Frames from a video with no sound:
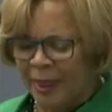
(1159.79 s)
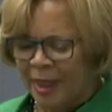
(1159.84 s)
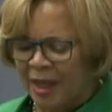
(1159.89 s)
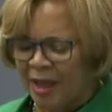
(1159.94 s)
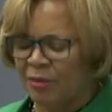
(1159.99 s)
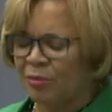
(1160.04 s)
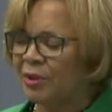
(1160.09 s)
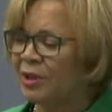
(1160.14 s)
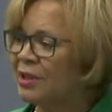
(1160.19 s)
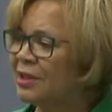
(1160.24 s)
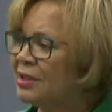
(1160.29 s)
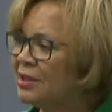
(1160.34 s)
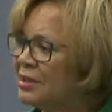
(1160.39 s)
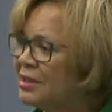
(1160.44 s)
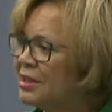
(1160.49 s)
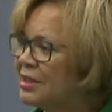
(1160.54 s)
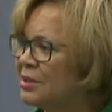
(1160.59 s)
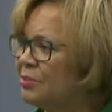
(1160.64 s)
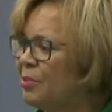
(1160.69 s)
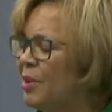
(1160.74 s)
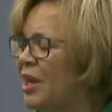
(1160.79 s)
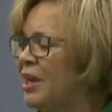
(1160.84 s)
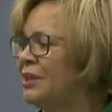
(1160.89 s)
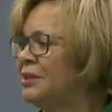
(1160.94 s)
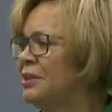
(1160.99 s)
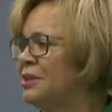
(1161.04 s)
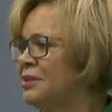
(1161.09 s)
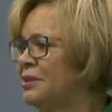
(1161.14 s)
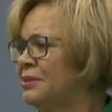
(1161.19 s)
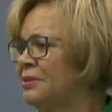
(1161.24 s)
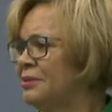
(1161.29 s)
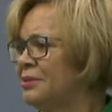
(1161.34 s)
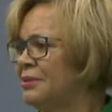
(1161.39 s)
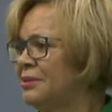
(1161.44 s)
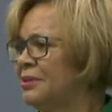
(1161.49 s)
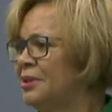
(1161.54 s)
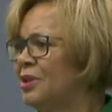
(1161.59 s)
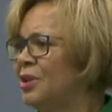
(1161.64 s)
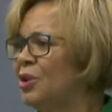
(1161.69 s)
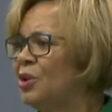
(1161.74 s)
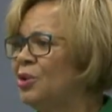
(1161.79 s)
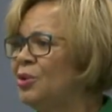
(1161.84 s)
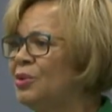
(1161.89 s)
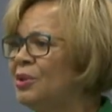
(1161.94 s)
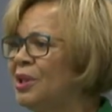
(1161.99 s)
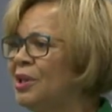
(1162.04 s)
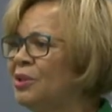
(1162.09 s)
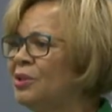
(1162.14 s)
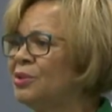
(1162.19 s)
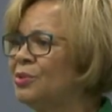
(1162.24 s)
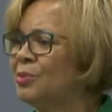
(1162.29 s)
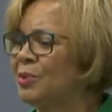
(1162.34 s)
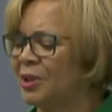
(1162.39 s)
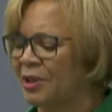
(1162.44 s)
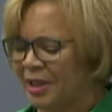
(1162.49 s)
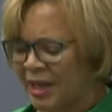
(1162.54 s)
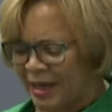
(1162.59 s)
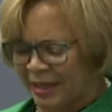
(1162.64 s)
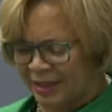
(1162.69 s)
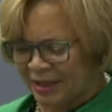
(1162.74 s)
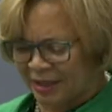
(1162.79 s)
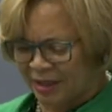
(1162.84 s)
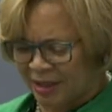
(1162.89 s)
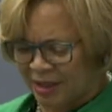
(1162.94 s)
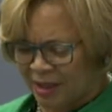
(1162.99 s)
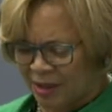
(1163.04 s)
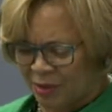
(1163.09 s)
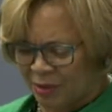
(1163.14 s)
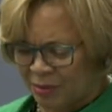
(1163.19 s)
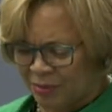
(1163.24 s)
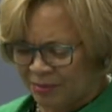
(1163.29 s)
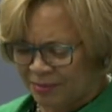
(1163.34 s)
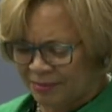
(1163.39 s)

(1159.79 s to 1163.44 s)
And with this expansion, who knows where that can go.